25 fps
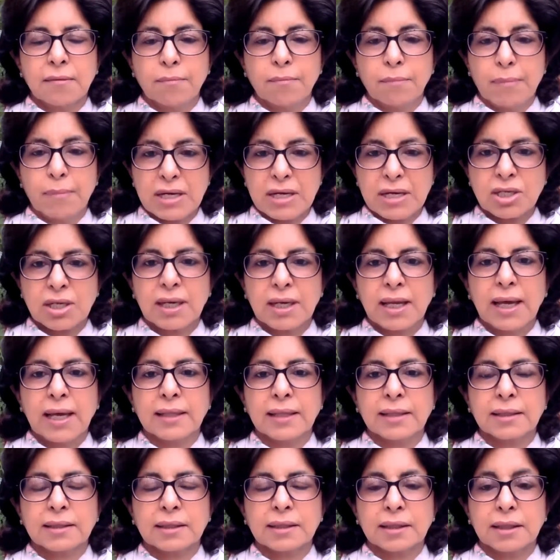mental
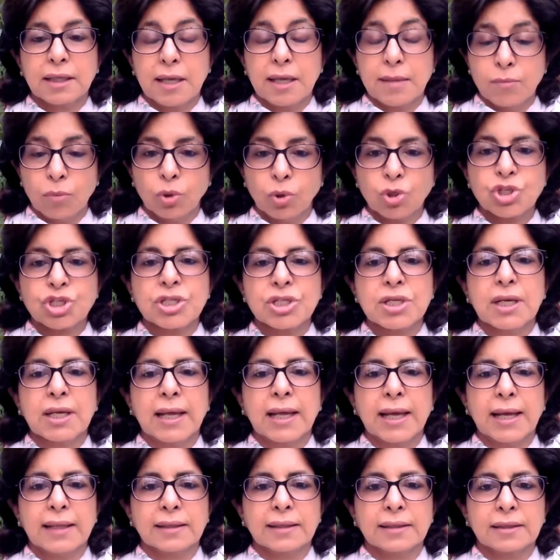health, emotional
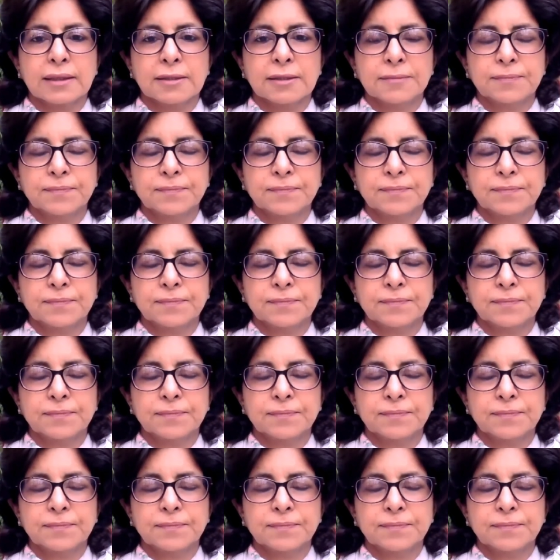health,